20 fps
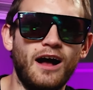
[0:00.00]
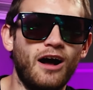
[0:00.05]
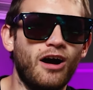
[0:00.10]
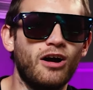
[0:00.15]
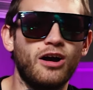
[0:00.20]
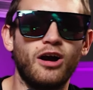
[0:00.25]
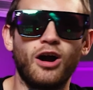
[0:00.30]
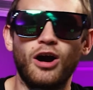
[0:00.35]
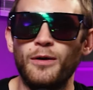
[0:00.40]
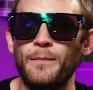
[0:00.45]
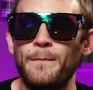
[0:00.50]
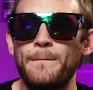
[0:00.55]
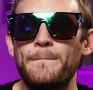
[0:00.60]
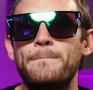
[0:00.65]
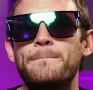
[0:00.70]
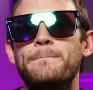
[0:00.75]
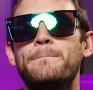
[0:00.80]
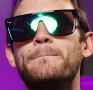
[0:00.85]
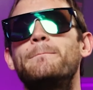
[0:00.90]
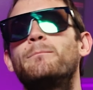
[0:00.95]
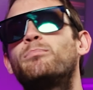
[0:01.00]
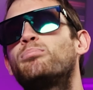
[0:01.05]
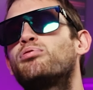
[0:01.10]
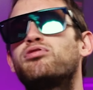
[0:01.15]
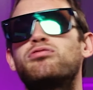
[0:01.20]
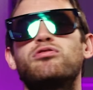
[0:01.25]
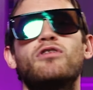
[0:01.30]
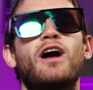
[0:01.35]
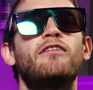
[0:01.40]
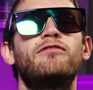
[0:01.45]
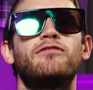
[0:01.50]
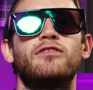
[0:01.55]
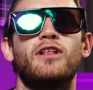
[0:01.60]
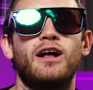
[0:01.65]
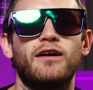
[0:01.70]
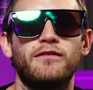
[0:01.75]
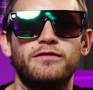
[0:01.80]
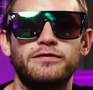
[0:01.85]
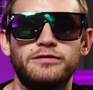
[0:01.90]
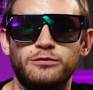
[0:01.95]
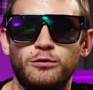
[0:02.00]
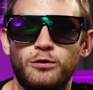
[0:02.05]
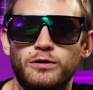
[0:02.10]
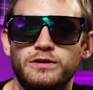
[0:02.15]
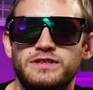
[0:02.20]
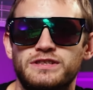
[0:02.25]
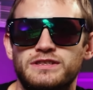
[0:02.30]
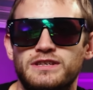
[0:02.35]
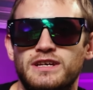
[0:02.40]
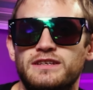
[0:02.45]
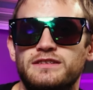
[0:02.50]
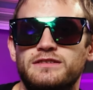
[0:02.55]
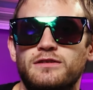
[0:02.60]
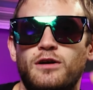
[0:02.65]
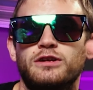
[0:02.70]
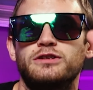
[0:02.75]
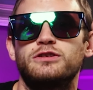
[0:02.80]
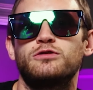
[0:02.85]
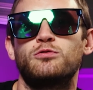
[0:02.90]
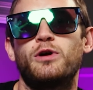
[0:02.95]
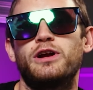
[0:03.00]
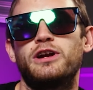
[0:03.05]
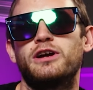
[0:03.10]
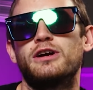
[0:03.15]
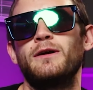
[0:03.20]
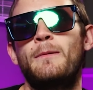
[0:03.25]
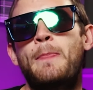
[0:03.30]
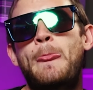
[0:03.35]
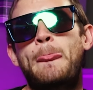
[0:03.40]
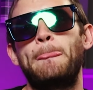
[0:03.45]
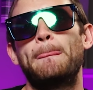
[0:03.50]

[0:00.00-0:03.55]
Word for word: our, our prefla of sources on Twitter.